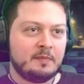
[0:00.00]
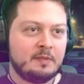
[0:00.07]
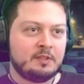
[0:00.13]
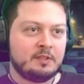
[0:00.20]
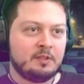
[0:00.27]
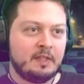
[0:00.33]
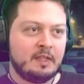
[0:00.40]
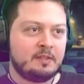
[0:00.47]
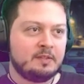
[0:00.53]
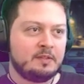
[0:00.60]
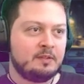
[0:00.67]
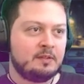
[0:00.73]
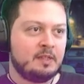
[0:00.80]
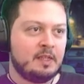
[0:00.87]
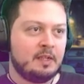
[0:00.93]
So
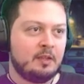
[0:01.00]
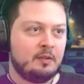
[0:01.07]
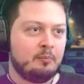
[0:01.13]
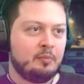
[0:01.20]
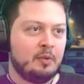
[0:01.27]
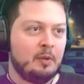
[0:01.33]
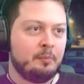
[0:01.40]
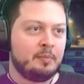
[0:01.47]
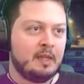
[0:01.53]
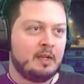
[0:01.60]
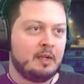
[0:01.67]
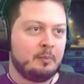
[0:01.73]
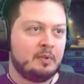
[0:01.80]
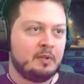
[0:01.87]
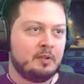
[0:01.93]
let's kind of bump
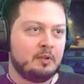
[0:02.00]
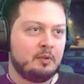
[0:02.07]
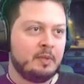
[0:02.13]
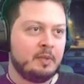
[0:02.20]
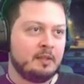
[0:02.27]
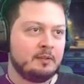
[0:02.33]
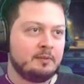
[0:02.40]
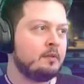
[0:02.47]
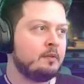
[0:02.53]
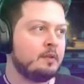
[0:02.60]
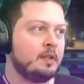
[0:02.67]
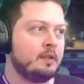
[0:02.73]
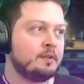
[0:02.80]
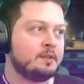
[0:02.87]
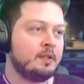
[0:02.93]
that up a little bit.
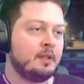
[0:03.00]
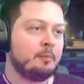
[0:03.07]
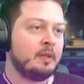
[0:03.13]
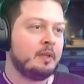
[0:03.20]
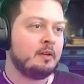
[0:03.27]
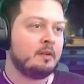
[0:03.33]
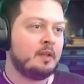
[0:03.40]
That looks a lot better,